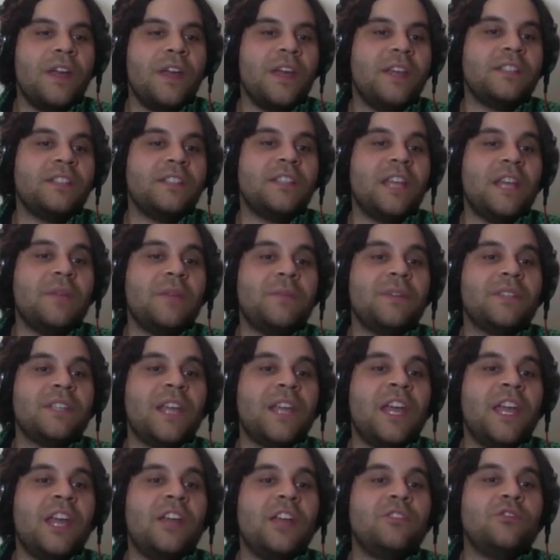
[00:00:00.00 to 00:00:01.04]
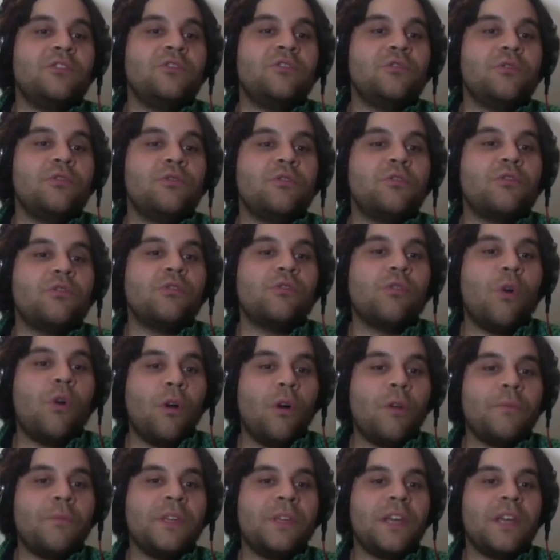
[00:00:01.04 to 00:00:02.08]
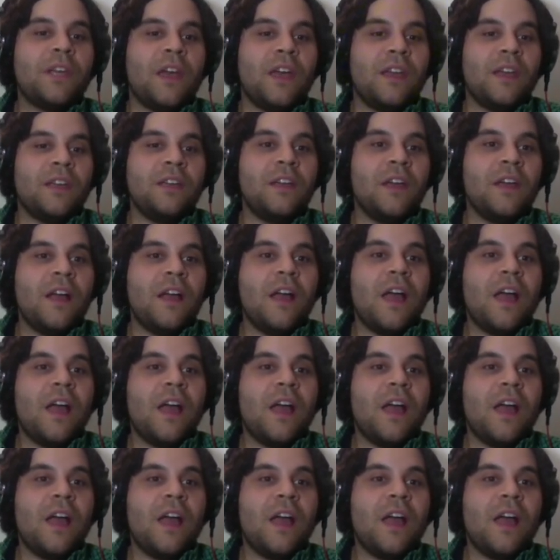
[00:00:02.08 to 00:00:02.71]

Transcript: His name is Andrew Cormier.